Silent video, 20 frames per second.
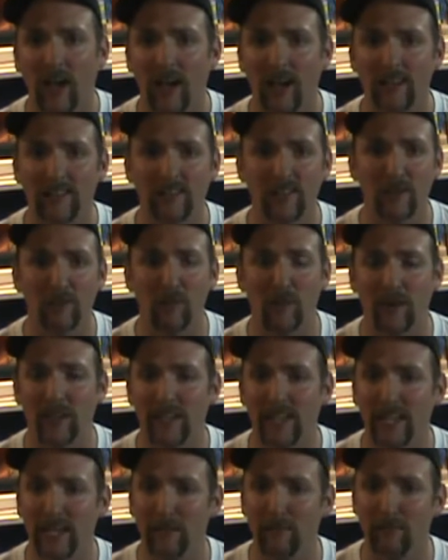so you want
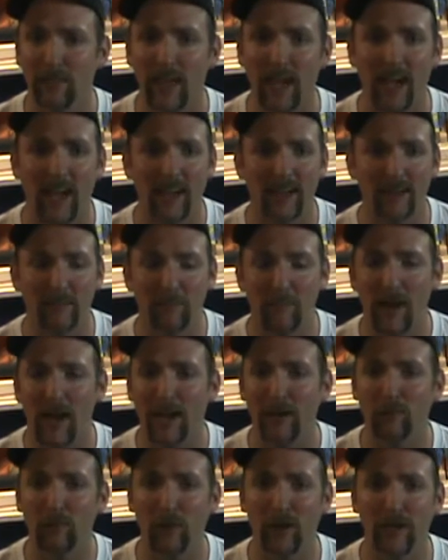to keep that in
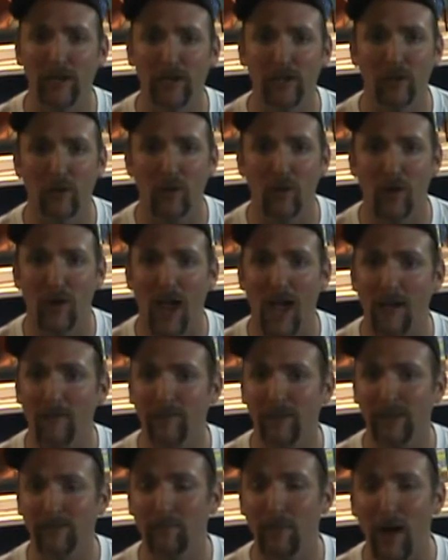mind when you're
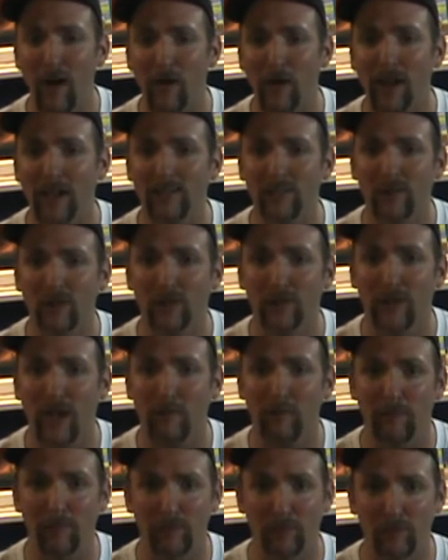having power heads hooked
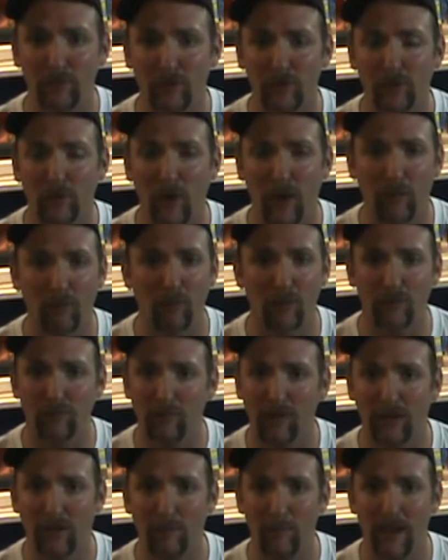up. If you do, I wouldn't
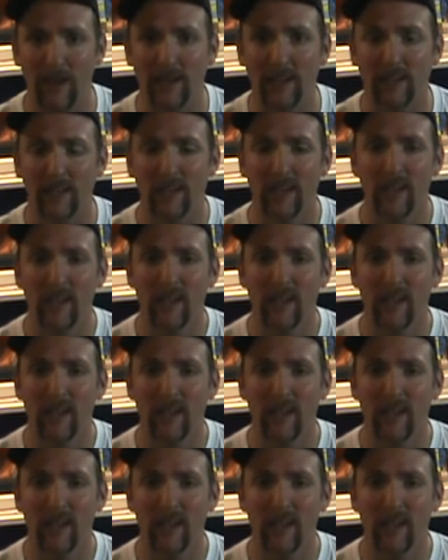recommend it.